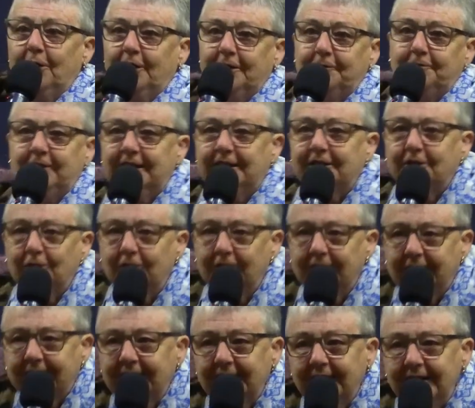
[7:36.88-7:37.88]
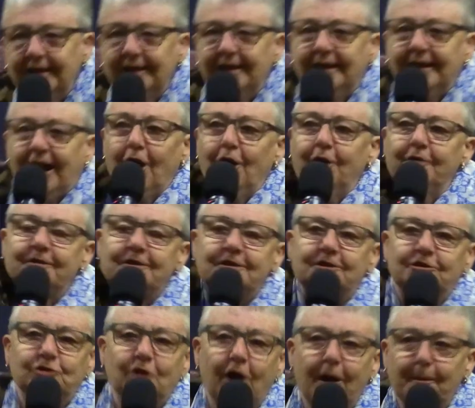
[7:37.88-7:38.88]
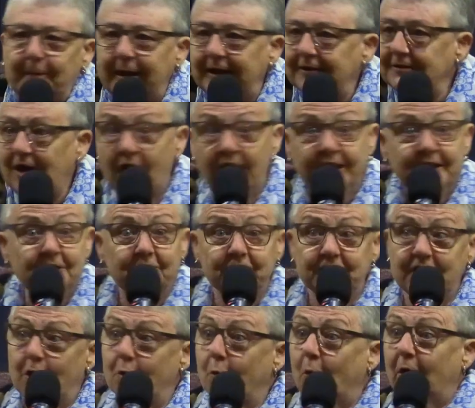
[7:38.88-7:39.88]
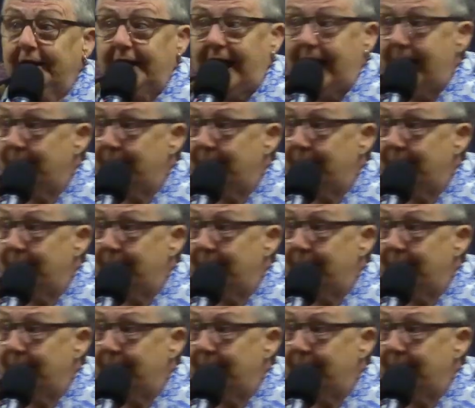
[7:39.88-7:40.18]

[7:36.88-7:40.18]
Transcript: my vehicle and over the top. I don't know what